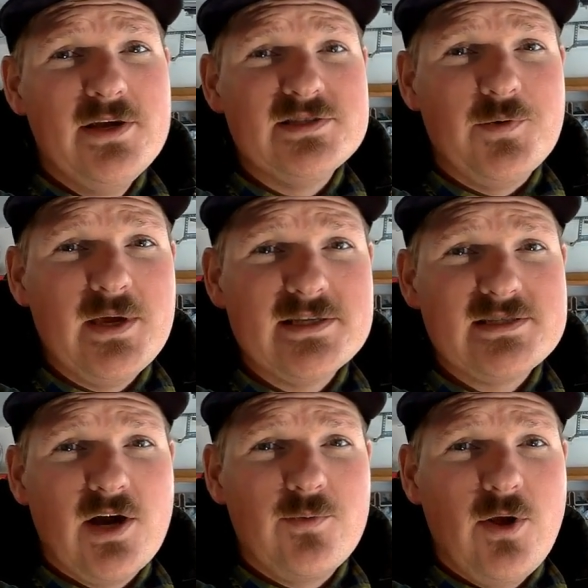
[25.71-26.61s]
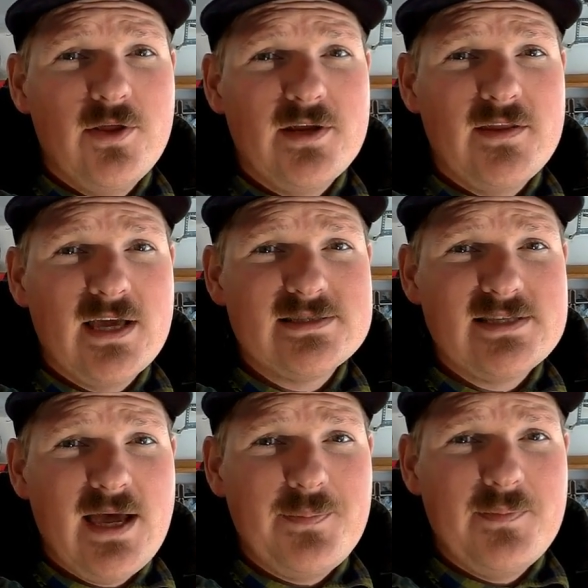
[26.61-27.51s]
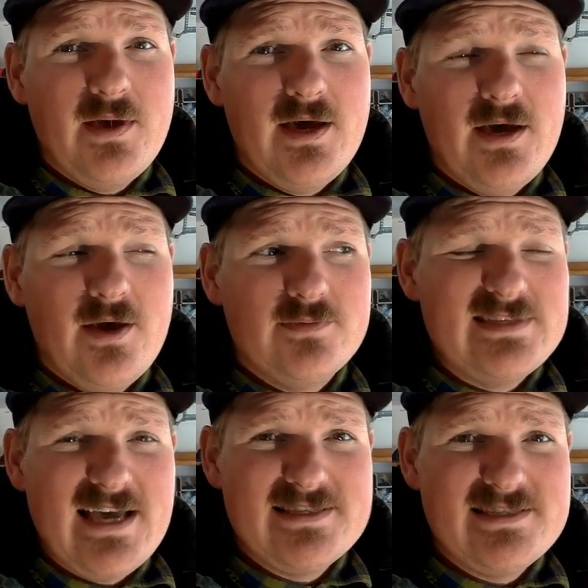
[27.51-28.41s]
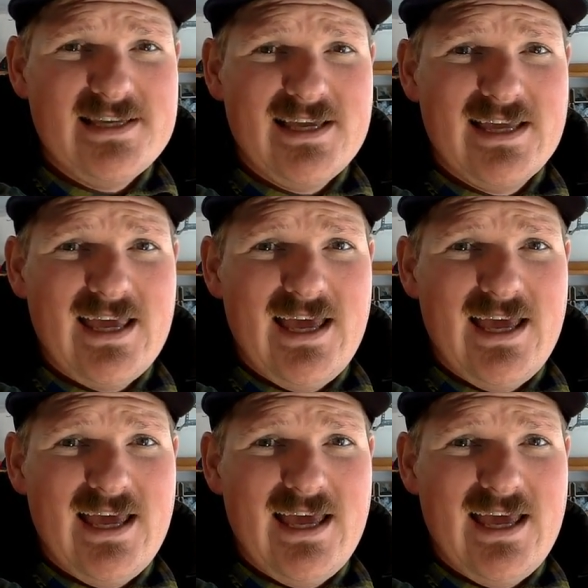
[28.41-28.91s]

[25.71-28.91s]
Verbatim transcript: so we can start rolling to the next step of testing